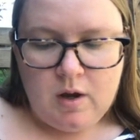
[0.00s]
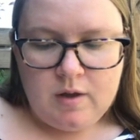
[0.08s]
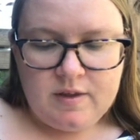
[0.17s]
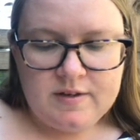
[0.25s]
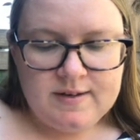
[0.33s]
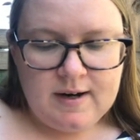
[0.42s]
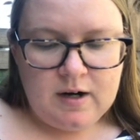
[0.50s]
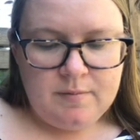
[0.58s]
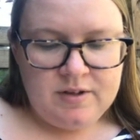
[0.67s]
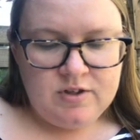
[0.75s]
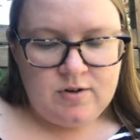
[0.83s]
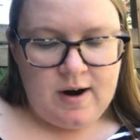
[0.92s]
The
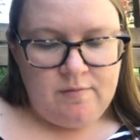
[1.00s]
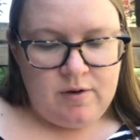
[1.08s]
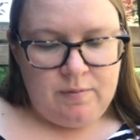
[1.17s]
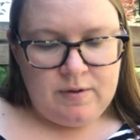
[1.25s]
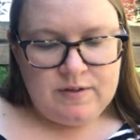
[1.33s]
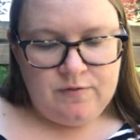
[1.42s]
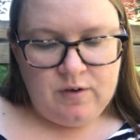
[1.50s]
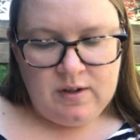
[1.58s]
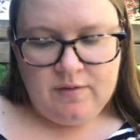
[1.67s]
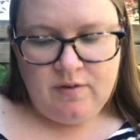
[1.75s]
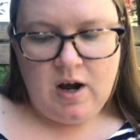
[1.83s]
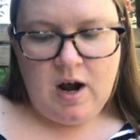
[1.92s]
Zuckermans' driveway was full
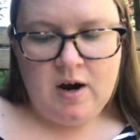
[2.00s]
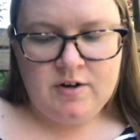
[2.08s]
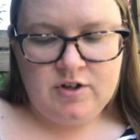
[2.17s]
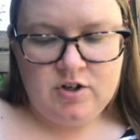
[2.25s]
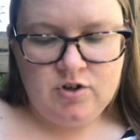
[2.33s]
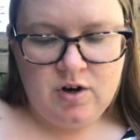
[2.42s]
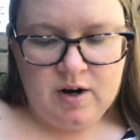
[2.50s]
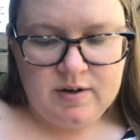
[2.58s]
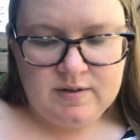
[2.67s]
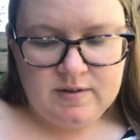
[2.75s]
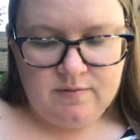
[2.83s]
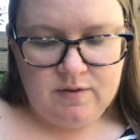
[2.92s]
of cars and
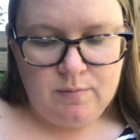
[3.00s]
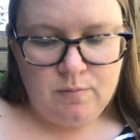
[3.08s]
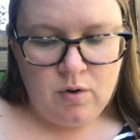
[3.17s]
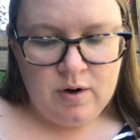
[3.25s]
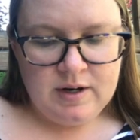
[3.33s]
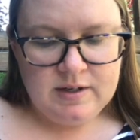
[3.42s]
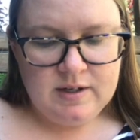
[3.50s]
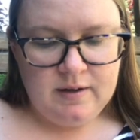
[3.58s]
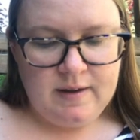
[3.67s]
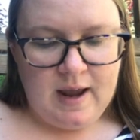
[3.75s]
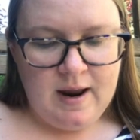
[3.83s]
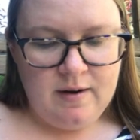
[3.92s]
trucks from morning till
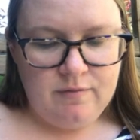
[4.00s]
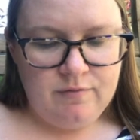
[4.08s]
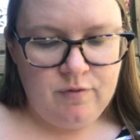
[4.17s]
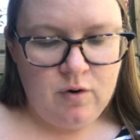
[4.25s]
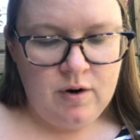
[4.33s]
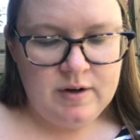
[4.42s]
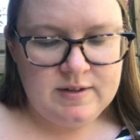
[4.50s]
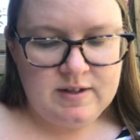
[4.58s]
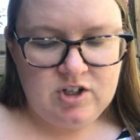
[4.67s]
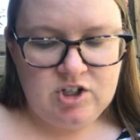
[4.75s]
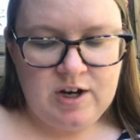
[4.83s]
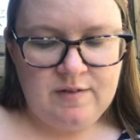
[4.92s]
night, Fords
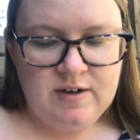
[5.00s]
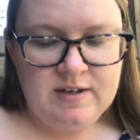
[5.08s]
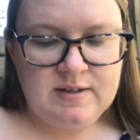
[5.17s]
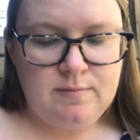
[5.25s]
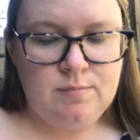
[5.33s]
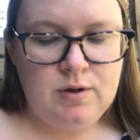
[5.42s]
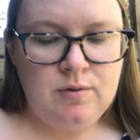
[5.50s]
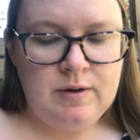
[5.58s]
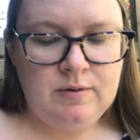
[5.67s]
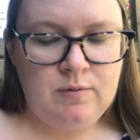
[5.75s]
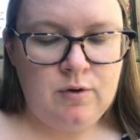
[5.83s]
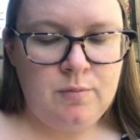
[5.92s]
and Chevys and
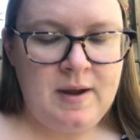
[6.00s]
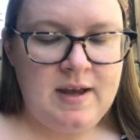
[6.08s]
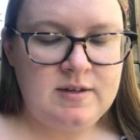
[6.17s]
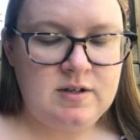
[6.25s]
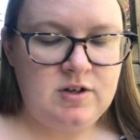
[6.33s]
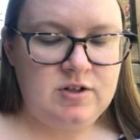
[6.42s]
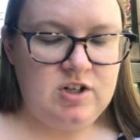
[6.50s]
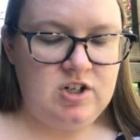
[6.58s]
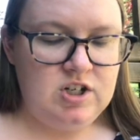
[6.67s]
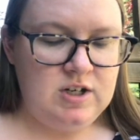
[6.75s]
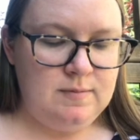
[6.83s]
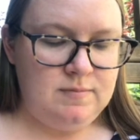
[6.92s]
Buick Roadmasters and
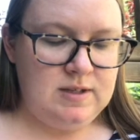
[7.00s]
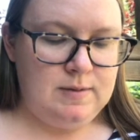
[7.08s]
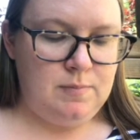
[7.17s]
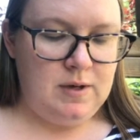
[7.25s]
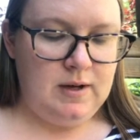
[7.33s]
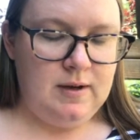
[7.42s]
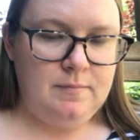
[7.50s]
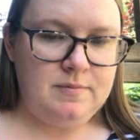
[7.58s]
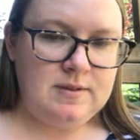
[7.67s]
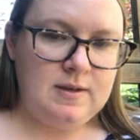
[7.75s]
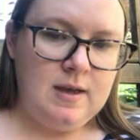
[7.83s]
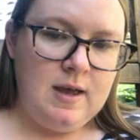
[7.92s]
GMC
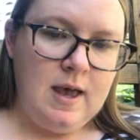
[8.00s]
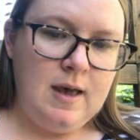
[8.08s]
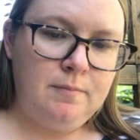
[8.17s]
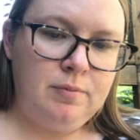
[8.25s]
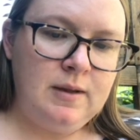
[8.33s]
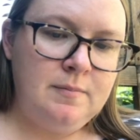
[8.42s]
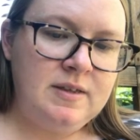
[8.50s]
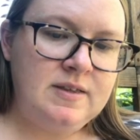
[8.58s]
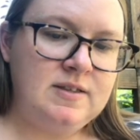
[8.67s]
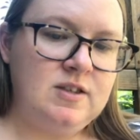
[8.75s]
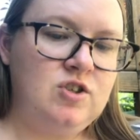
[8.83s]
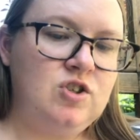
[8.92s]
pickups and
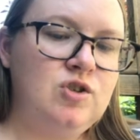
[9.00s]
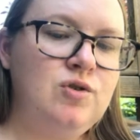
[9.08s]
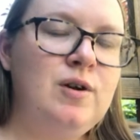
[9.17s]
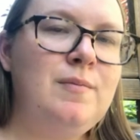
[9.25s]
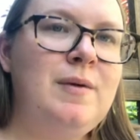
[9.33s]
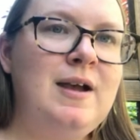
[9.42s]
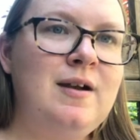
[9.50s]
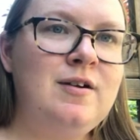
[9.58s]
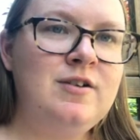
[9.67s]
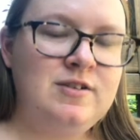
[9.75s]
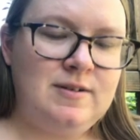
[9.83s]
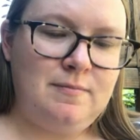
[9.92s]
Plymouths and
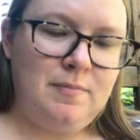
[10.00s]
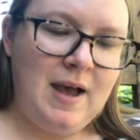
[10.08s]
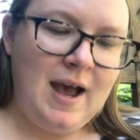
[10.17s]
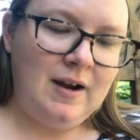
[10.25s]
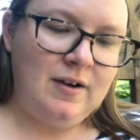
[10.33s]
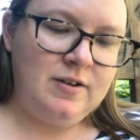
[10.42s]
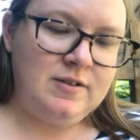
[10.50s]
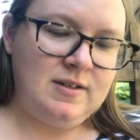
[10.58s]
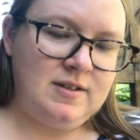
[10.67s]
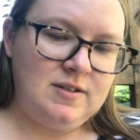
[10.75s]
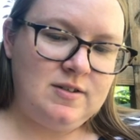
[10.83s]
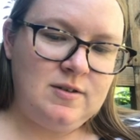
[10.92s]
Studebakers and Packards
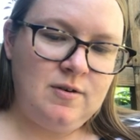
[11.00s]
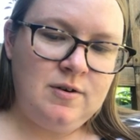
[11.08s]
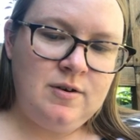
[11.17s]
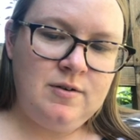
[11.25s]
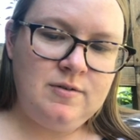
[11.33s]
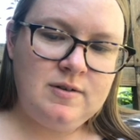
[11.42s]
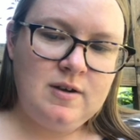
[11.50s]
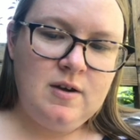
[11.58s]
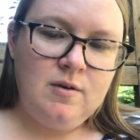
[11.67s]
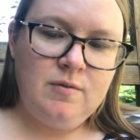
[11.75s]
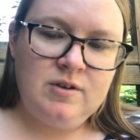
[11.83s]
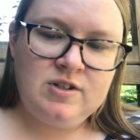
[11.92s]
and DeSotos
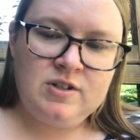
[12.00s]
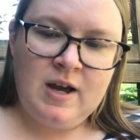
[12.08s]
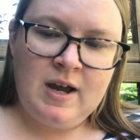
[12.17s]
with